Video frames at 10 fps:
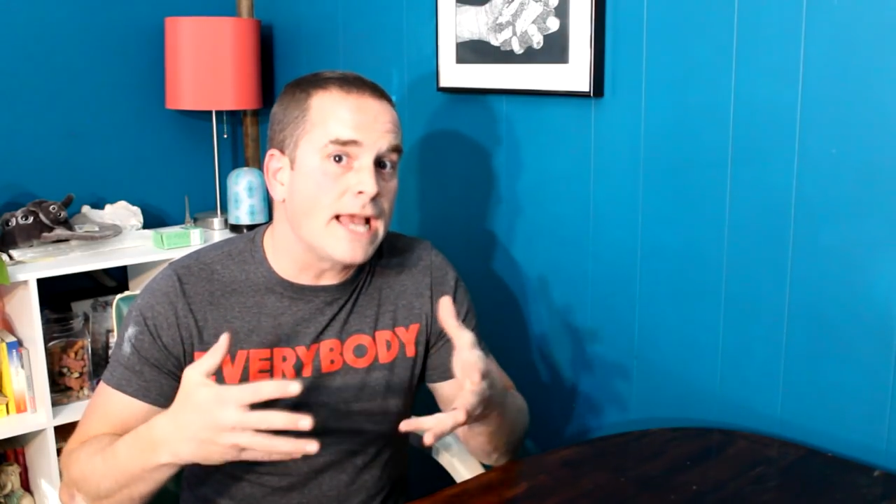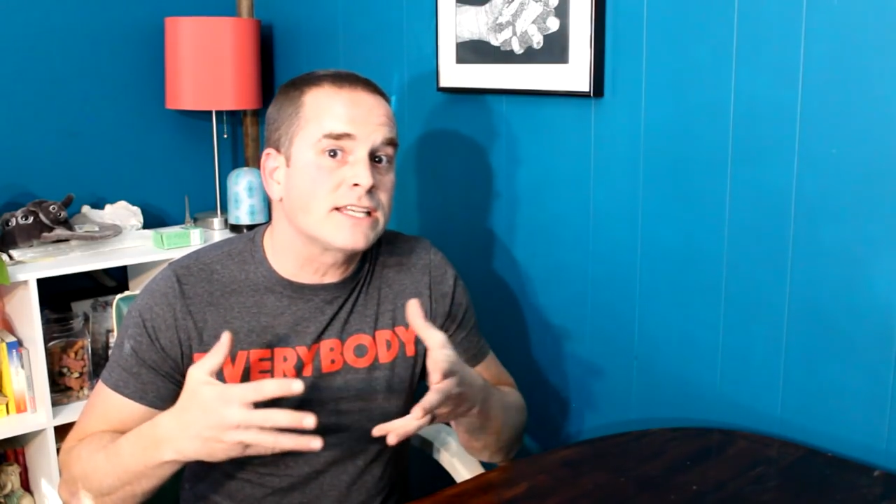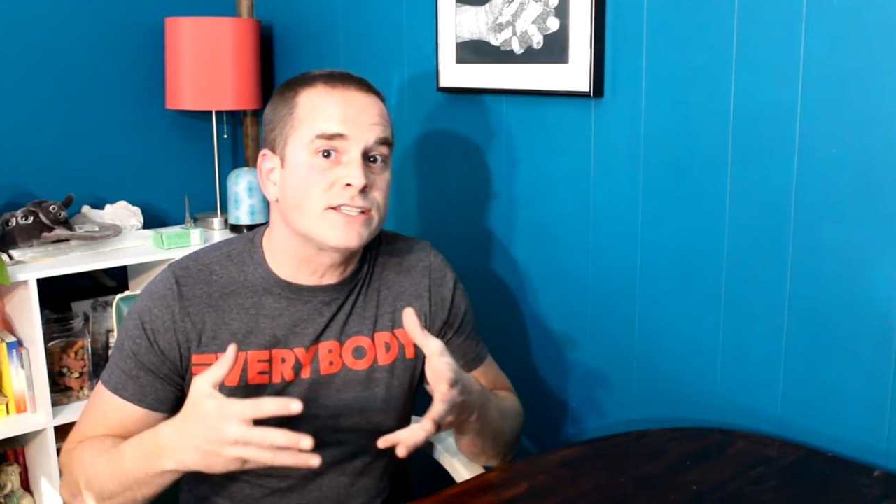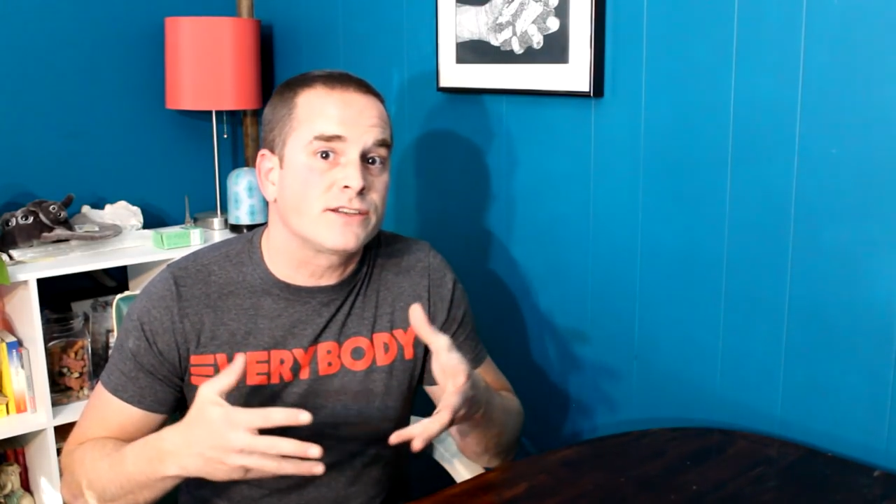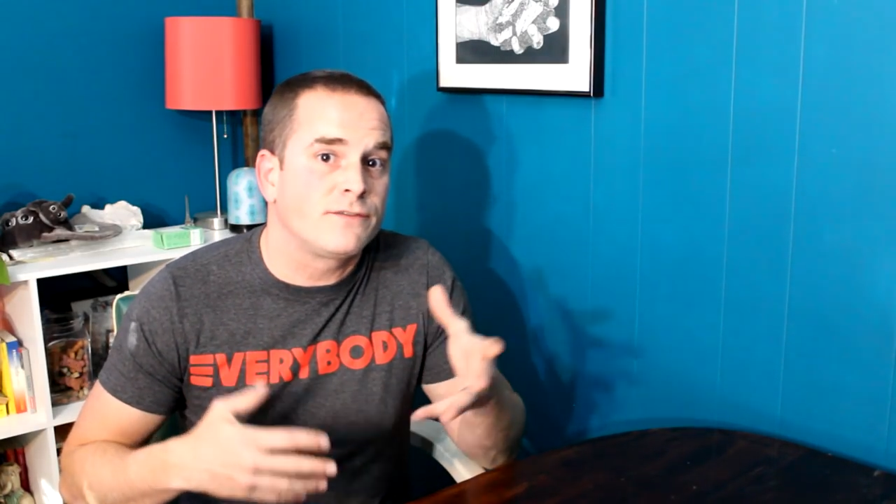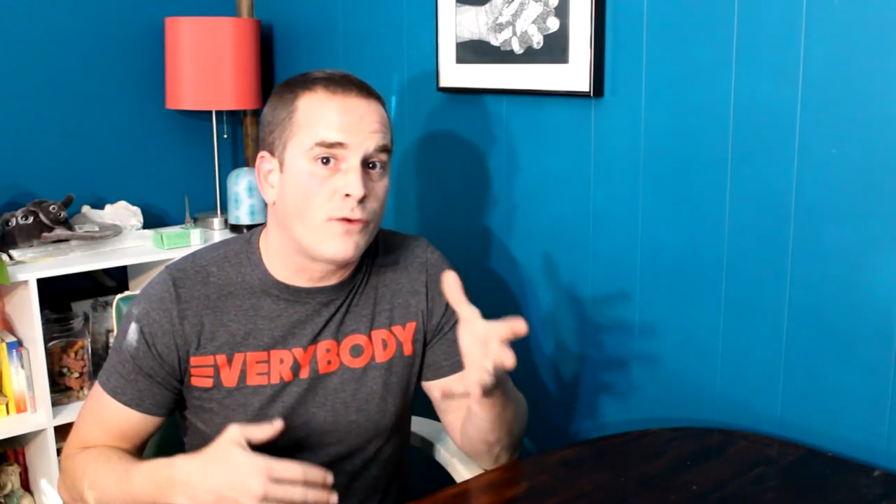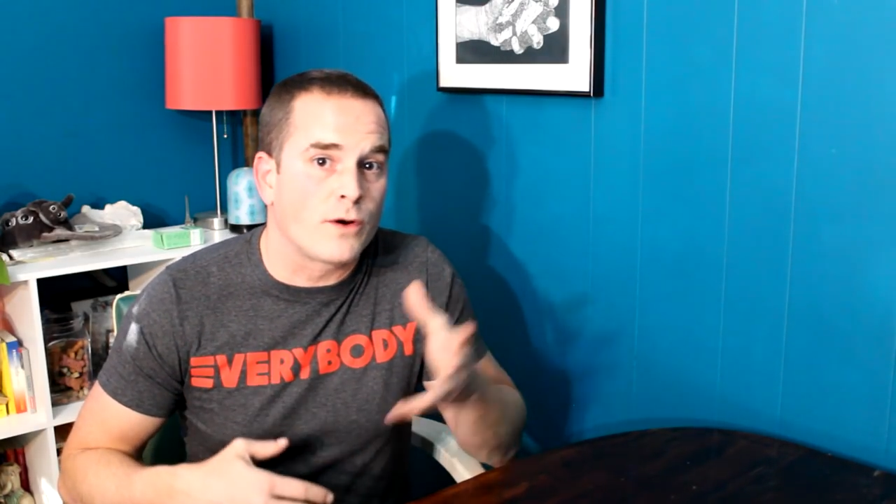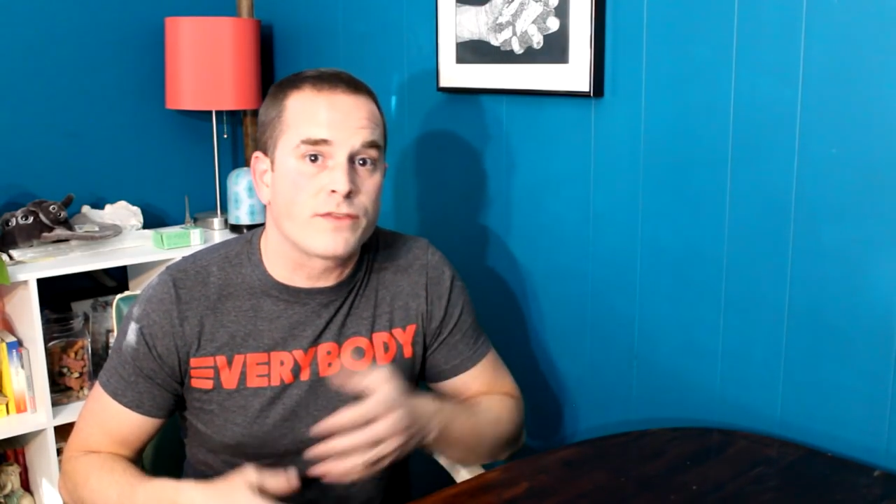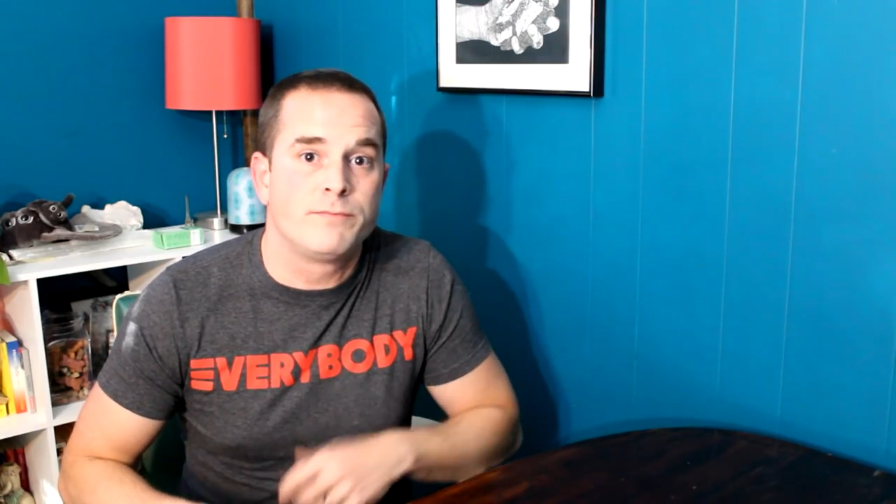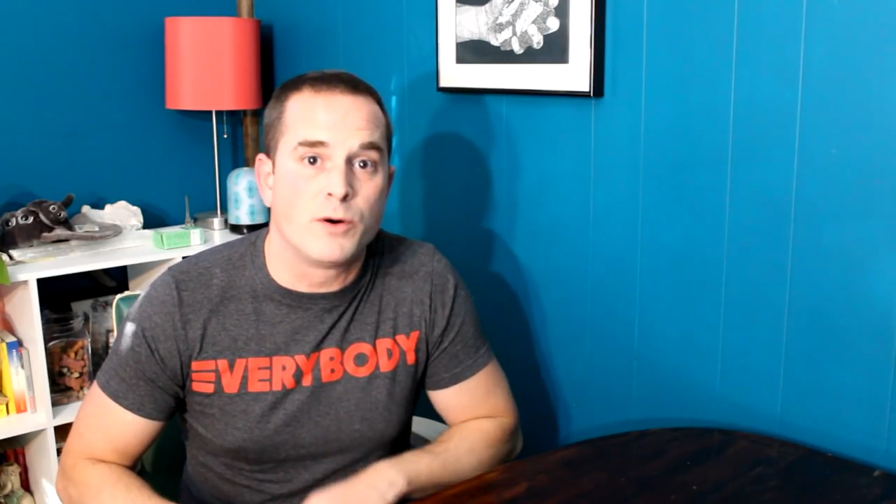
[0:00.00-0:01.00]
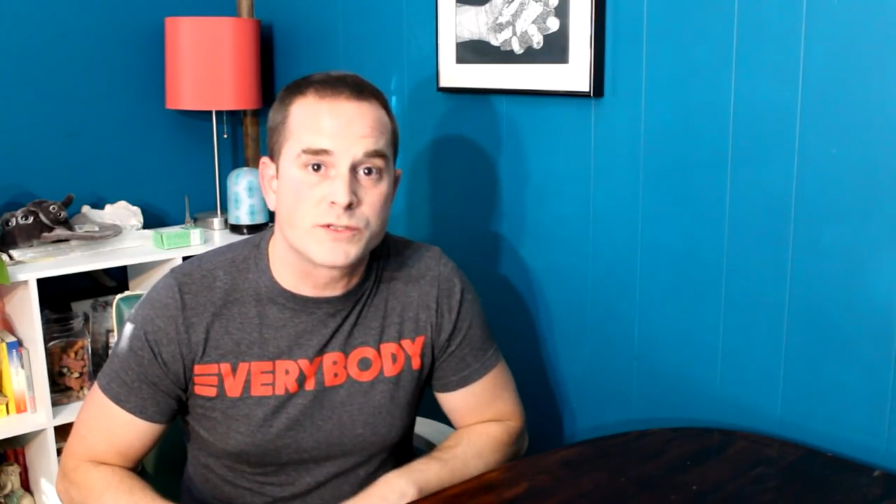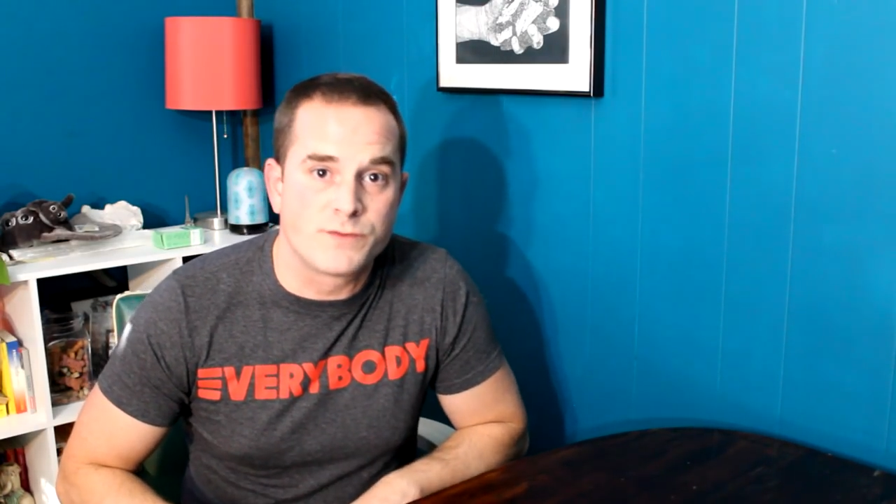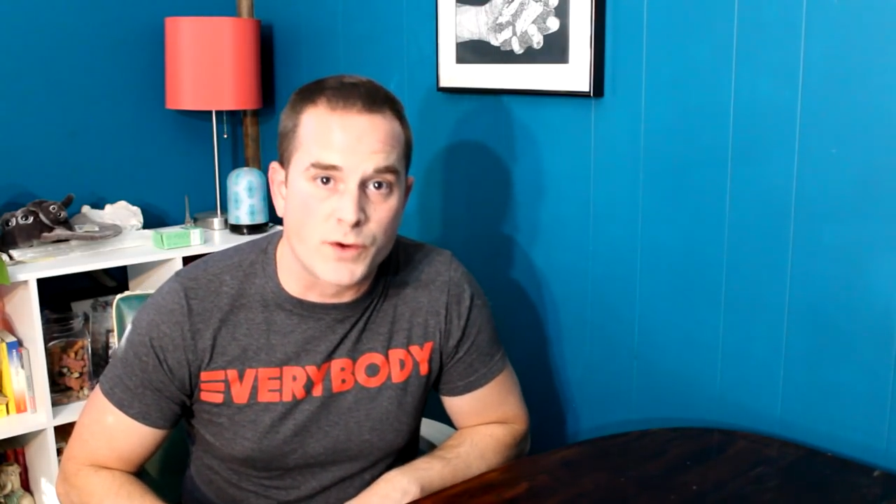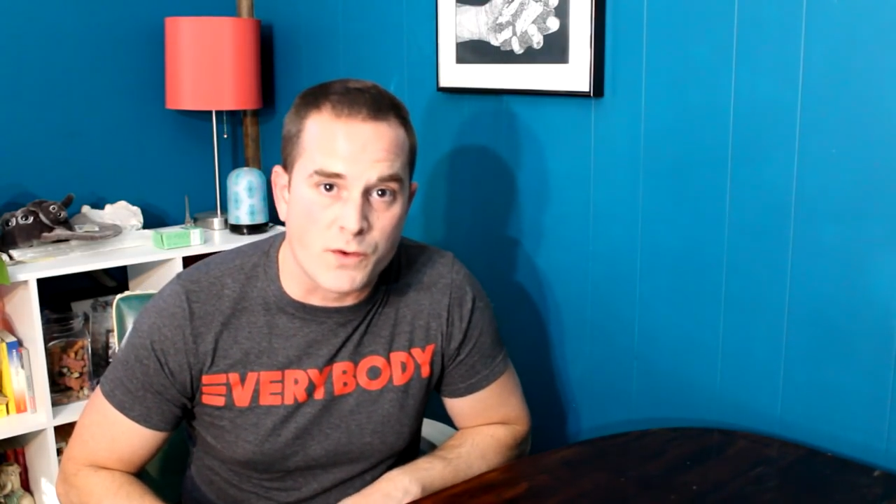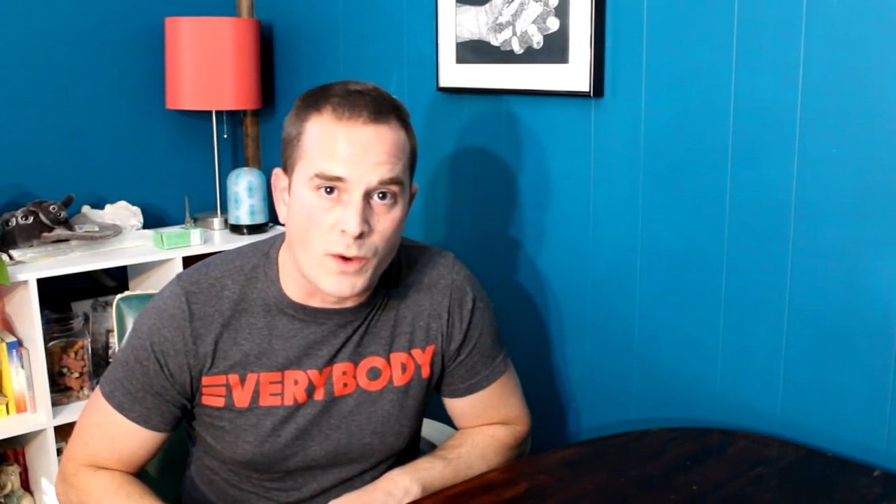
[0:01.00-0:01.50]
next fourth most
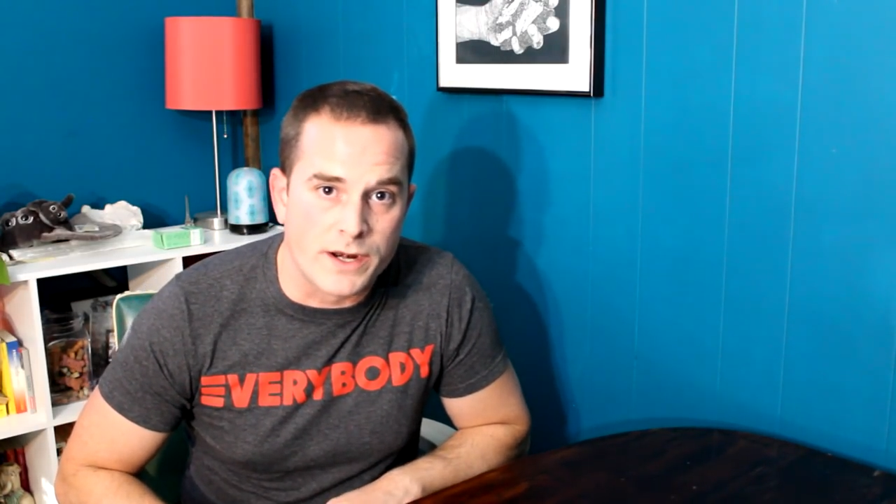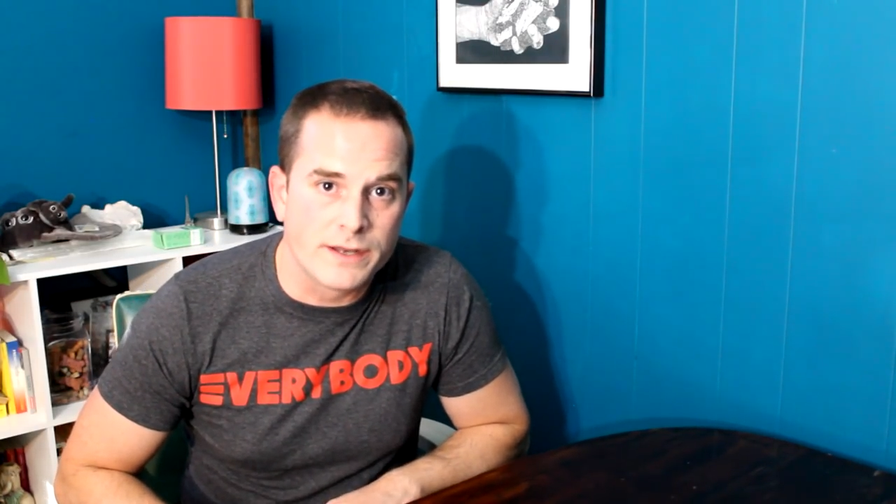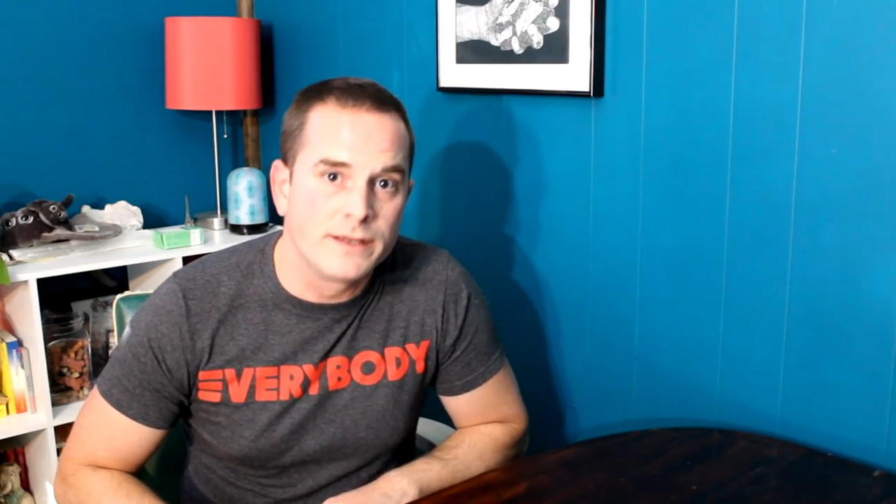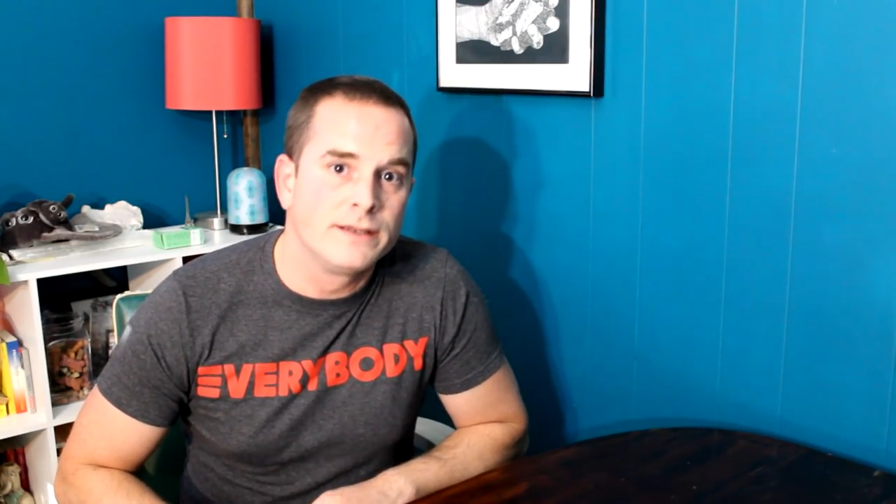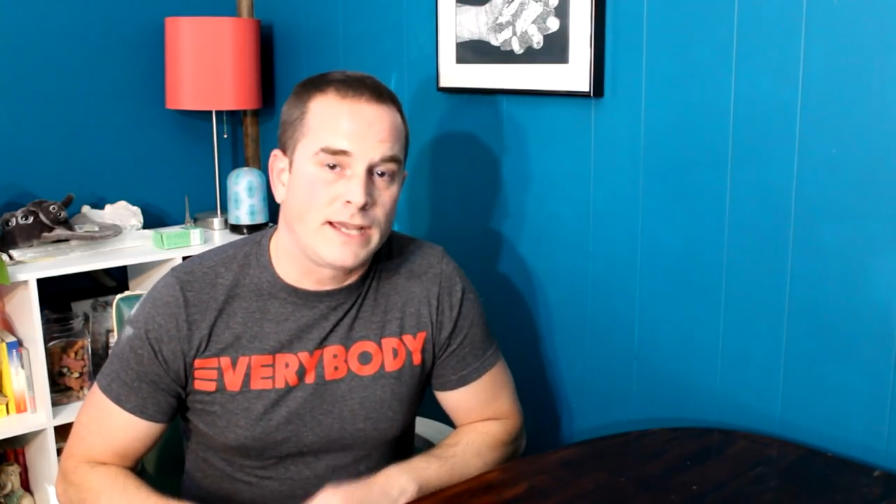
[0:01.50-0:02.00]
voted one,